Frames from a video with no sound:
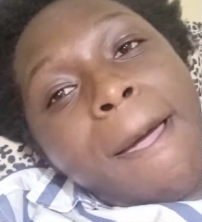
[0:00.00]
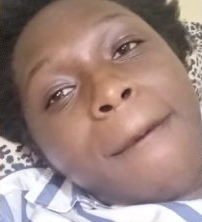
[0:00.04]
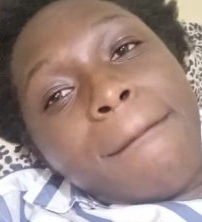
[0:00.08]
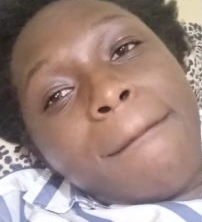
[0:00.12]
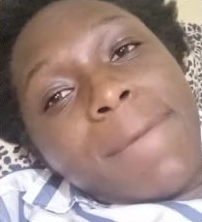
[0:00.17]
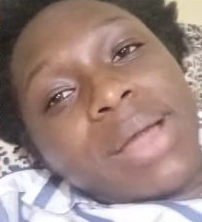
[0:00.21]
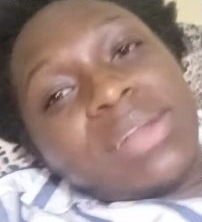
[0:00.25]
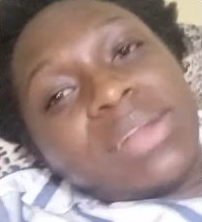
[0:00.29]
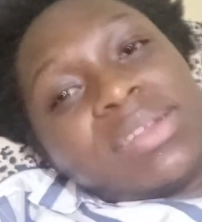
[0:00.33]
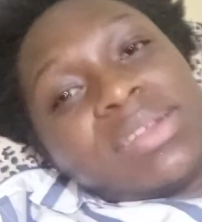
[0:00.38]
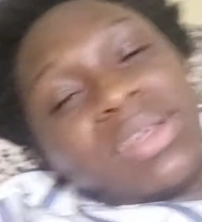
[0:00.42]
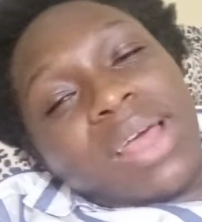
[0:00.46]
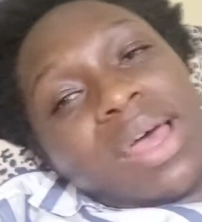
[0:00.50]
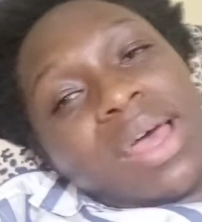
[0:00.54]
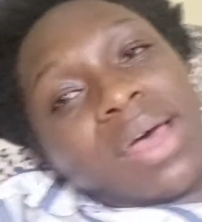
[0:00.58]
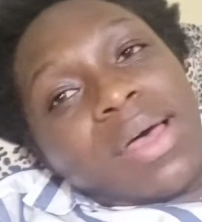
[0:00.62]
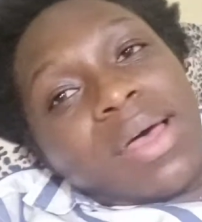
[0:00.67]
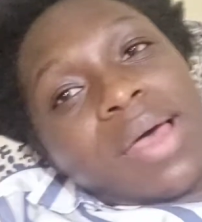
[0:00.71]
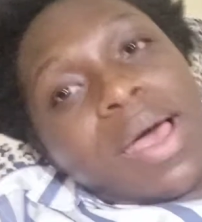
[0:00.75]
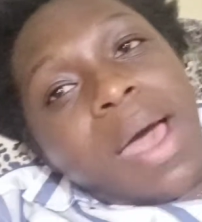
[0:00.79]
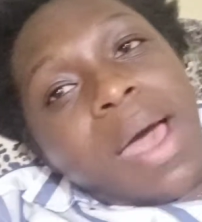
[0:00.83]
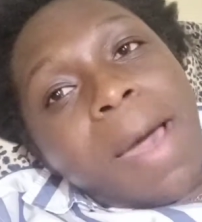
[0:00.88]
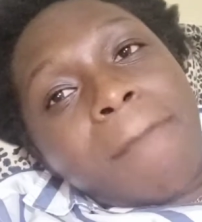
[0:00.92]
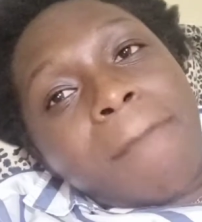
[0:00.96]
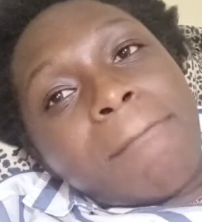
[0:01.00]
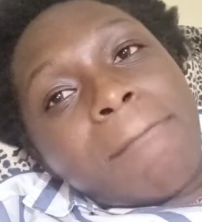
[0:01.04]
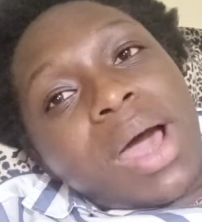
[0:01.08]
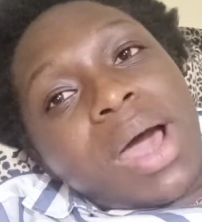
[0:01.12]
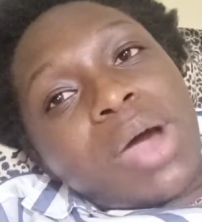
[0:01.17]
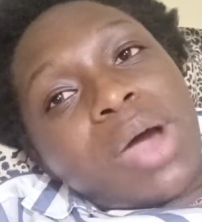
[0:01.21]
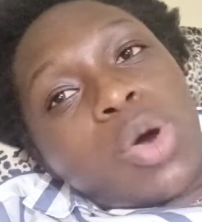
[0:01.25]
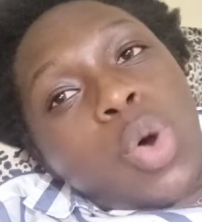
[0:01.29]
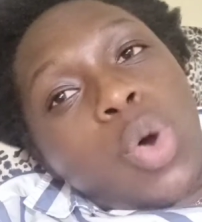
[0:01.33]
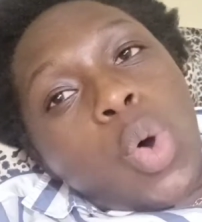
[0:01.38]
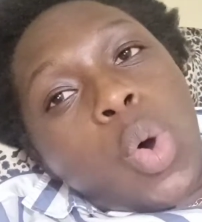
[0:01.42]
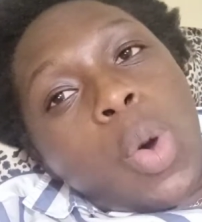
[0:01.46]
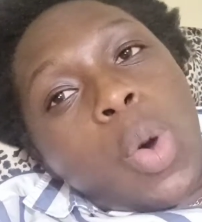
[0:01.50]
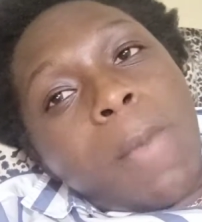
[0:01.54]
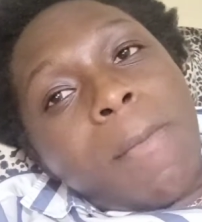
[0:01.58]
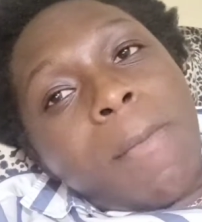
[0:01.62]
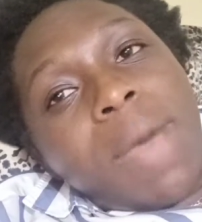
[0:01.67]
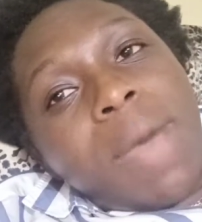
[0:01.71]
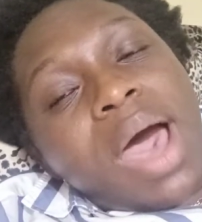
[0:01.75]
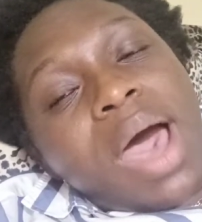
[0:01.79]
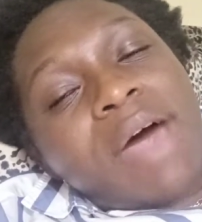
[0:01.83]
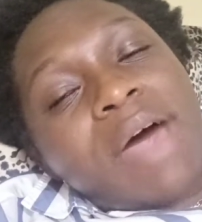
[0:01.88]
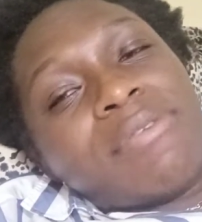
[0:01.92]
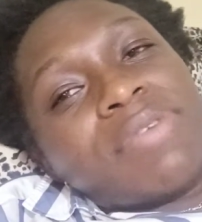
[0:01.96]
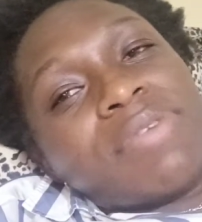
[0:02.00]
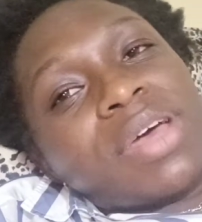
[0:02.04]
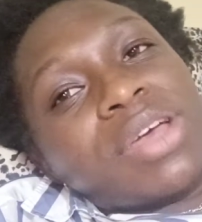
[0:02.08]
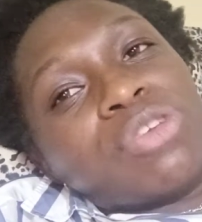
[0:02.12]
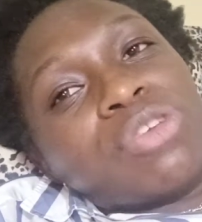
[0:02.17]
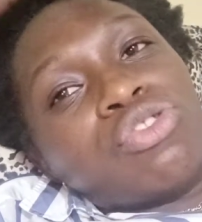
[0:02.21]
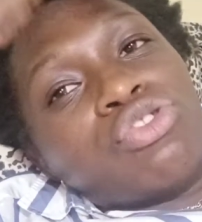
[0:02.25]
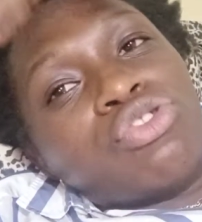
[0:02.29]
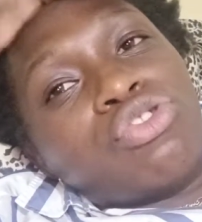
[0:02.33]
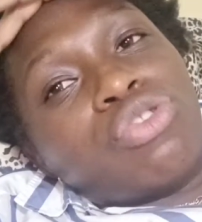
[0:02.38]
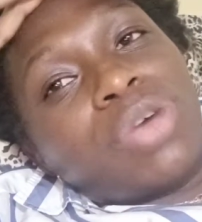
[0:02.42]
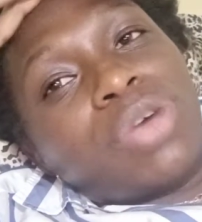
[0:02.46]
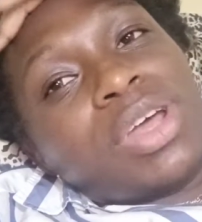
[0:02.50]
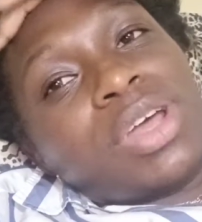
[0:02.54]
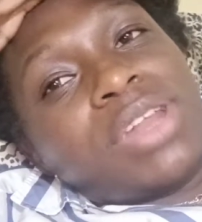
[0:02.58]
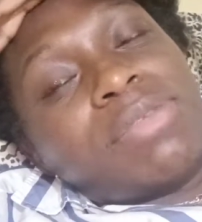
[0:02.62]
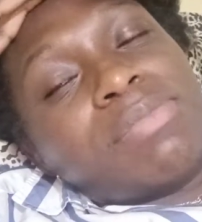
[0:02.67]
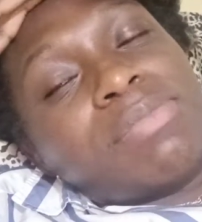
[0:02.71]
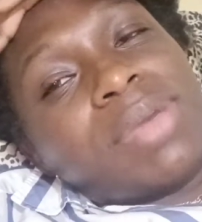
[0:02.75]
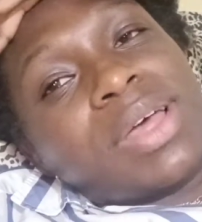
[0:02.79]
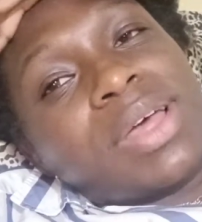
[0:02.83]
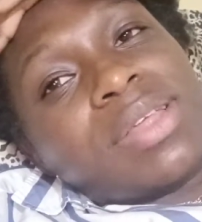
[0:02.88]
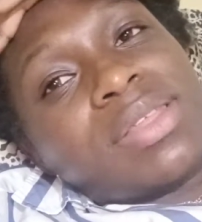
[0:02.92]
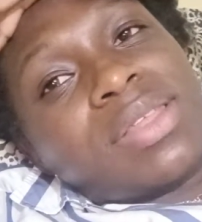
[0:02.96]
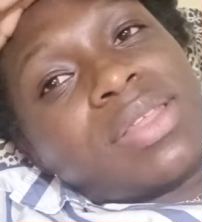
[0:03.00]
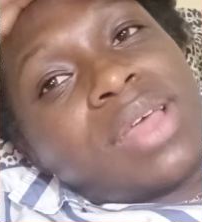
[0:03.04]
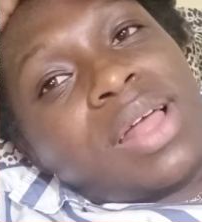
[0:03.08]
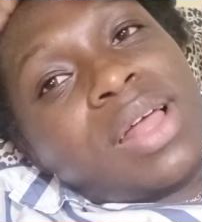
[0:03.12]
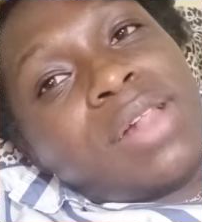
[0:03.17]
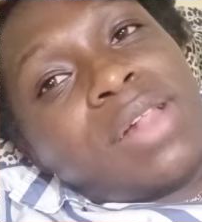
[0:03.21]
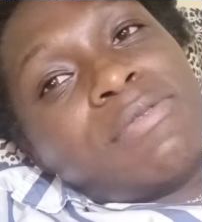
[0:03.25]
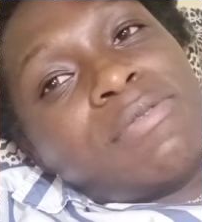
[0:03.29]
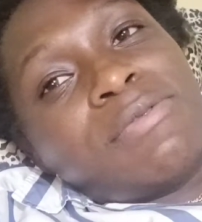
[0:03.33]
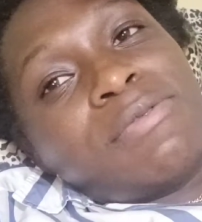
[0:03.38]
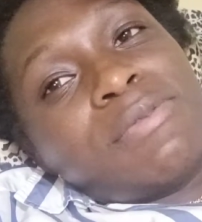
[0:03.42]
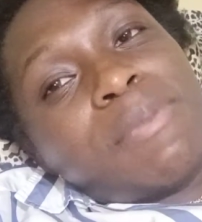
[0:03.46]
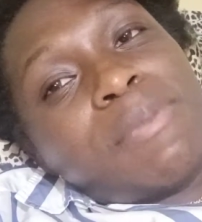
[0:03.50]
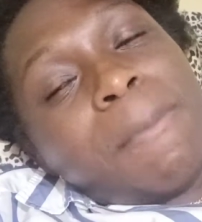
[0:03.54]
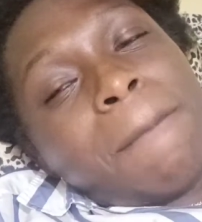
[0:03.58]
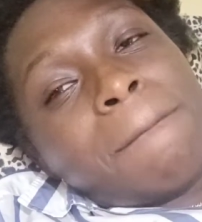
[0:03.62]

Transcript: But yeah, I'm back home. I've enjoyed myself.